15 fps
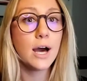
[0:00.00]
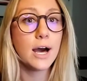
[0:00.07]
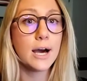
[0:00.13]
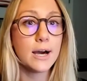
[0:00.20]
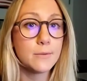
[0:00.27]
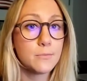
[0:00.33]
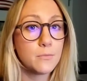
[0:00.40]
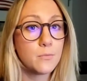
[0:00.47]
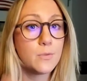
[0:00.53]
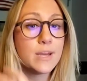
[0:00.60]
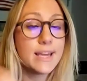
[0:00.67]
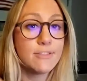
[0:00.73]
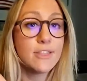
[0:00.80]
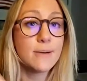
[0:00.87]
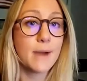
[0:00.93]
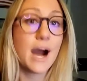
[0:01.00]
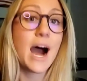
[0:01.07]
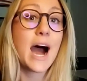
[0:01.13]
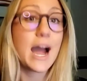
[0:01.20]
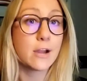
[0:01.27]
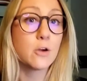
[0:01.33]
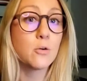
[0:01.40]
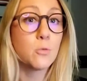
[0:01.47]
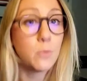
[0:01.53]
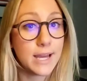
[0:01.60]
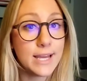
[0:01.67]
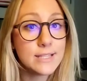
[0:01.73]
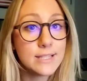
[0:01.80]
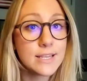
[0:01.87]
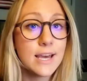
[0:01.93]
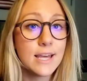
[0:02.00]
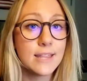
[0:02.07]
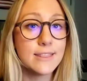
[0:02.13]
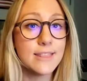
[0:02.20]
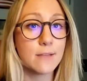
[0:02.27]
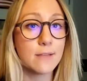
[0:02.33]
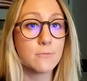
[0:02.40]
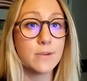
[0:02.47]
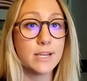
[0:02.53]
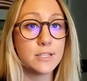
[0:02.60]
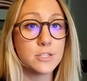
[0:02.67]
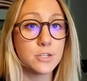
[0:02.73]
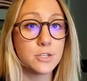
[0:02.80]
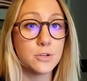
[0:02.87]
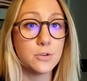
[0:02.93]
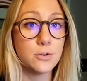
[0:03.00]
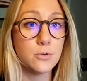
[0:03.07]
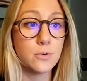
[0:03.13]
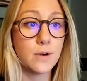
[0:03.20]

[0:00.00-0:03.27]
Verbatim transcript: Um, we give them a higher weight than we do